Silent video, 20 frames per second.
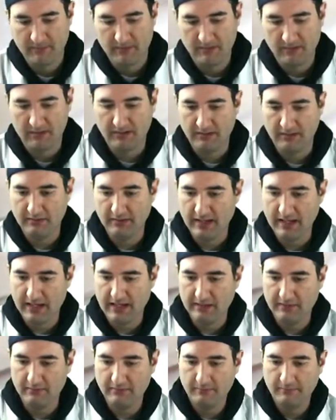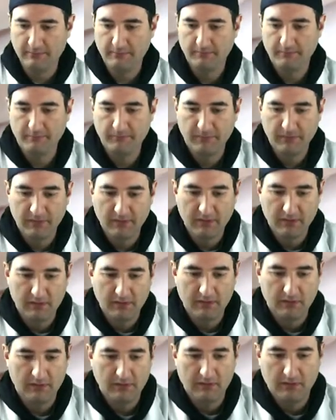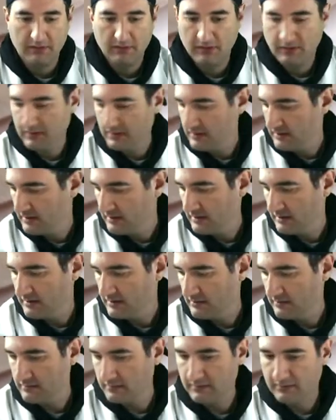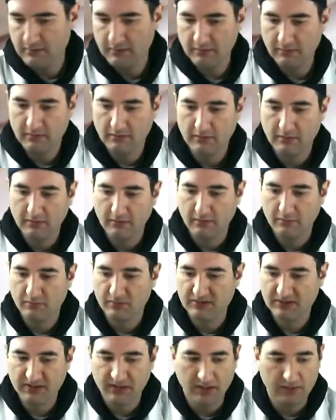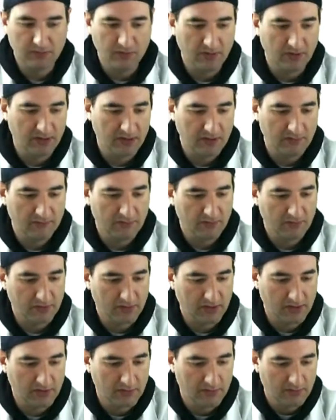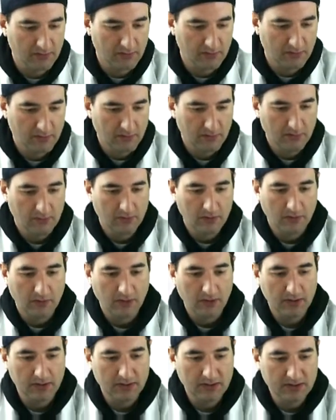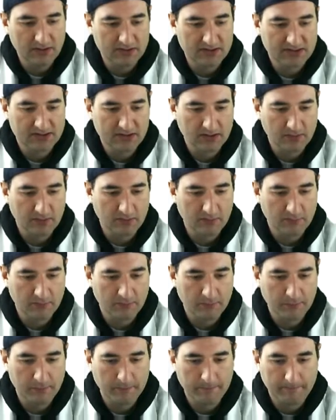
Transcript: like that, and then how much time do I have? Okay, I need some